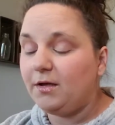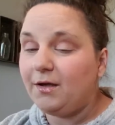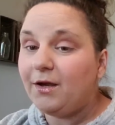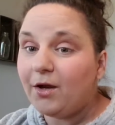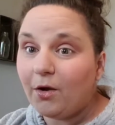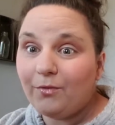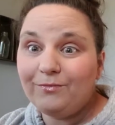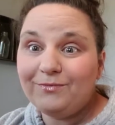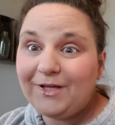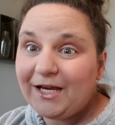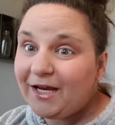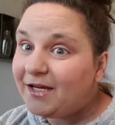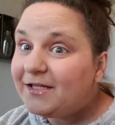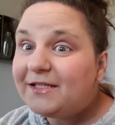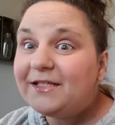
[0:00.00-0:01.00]
you know,
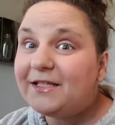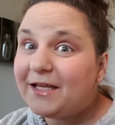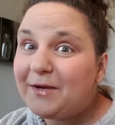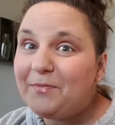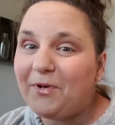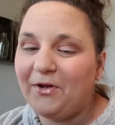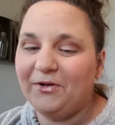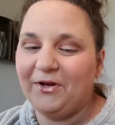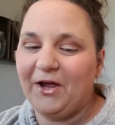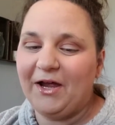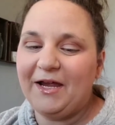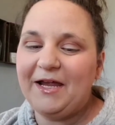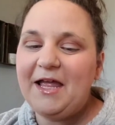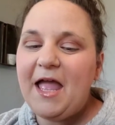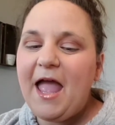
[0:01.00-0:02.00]
he doesn't sleep all
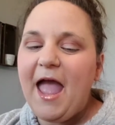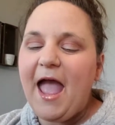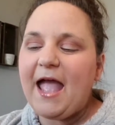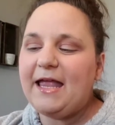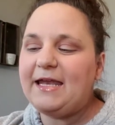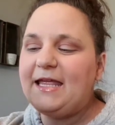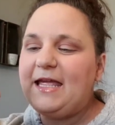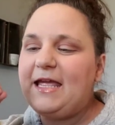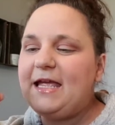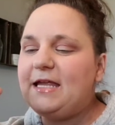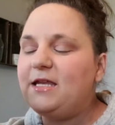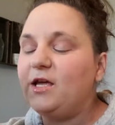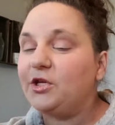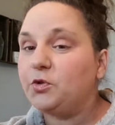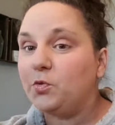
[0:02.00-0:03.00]
night. And
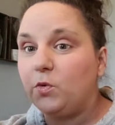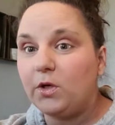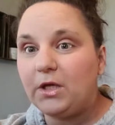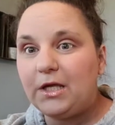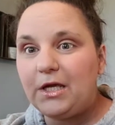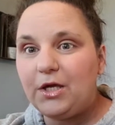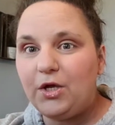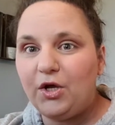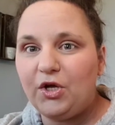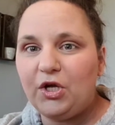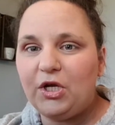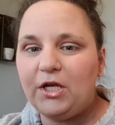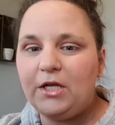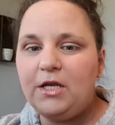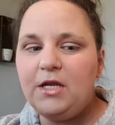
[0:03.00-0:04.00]
he does really
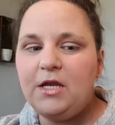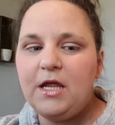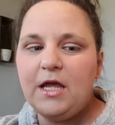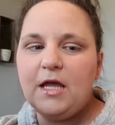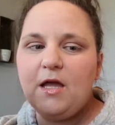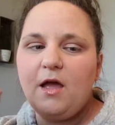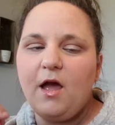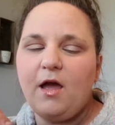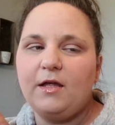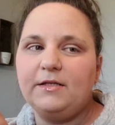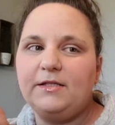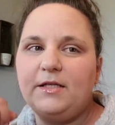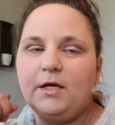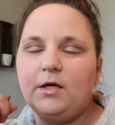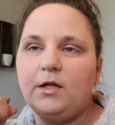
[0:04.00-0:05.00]
good
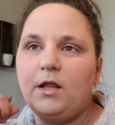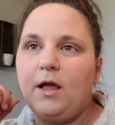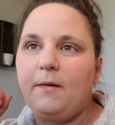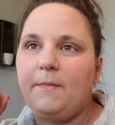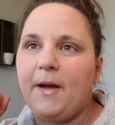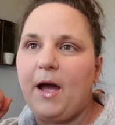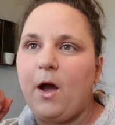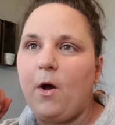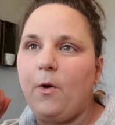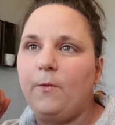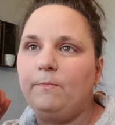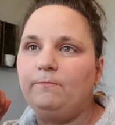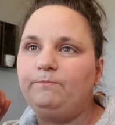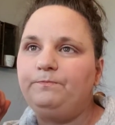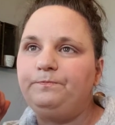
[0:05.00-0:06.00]
until
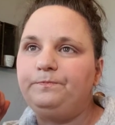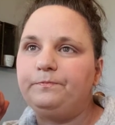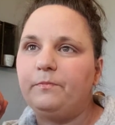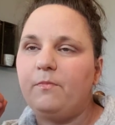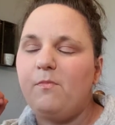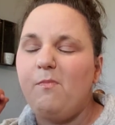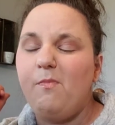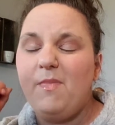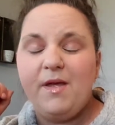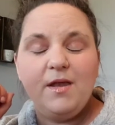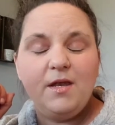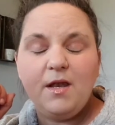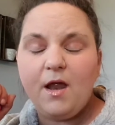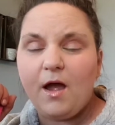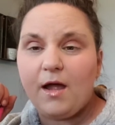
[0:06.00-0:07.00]
about
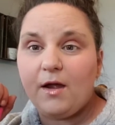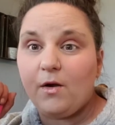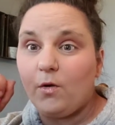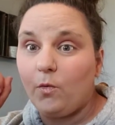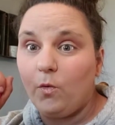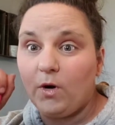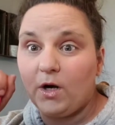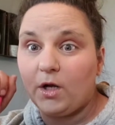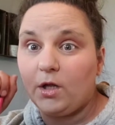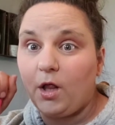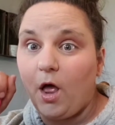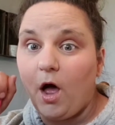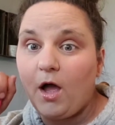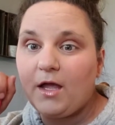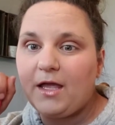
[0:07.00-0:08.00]
midnight or 1
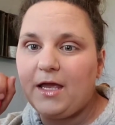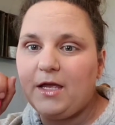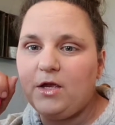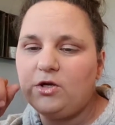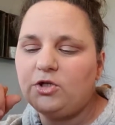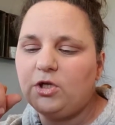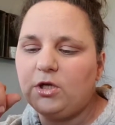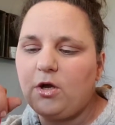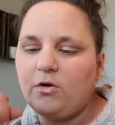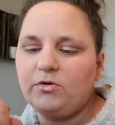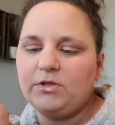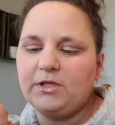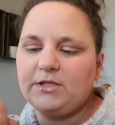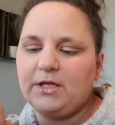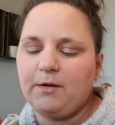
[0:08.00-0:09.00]
o'clock. He usually
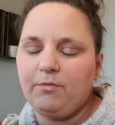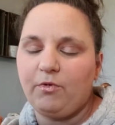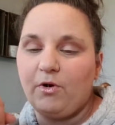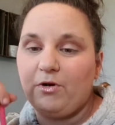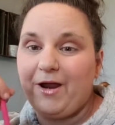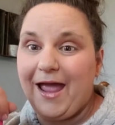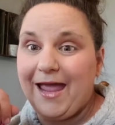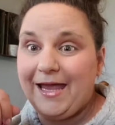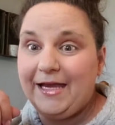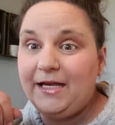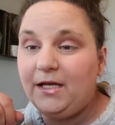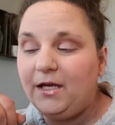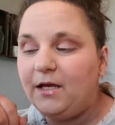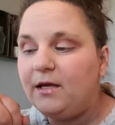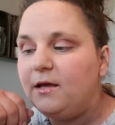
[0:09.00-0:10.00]
goes to sleep around
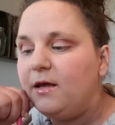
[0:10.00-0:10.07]
8.